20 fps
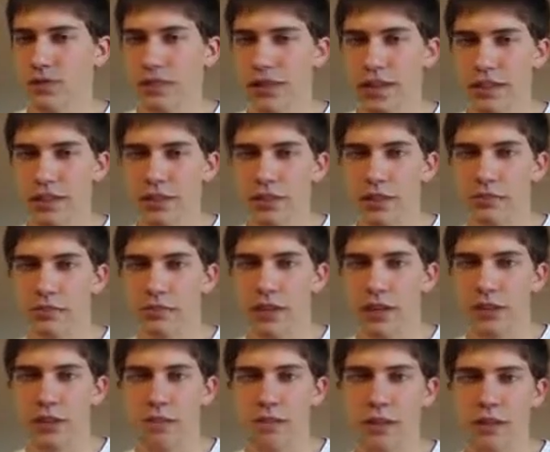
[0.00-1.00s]
Next we
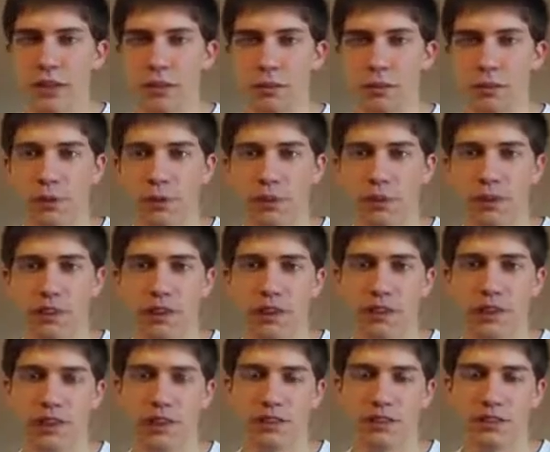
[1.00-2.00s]
have Facebook.
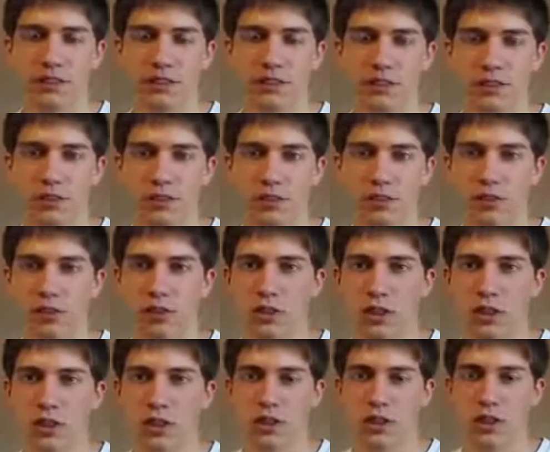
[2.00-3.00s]
That's
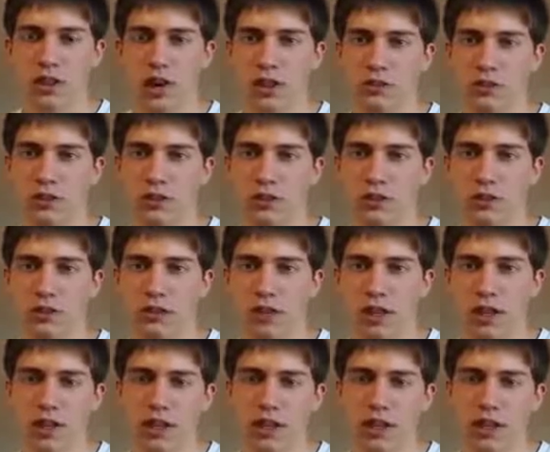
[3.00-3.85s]
included an option